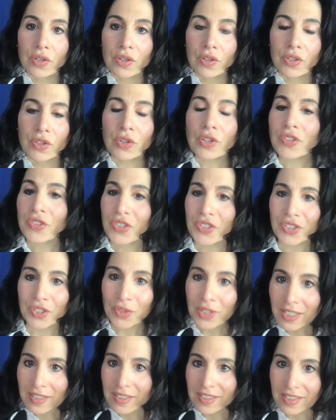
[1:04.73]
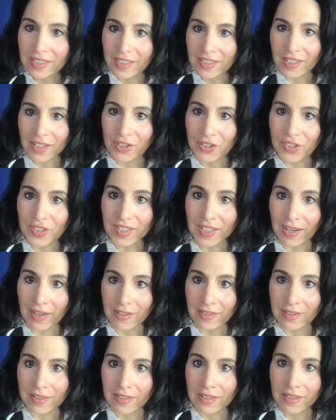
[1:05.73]
Your students didn't
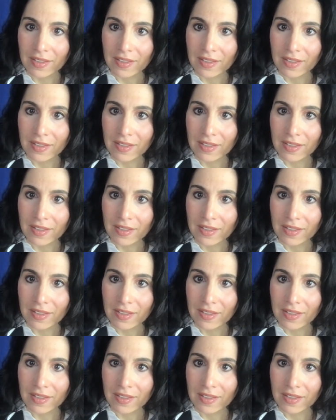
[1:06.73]
understand.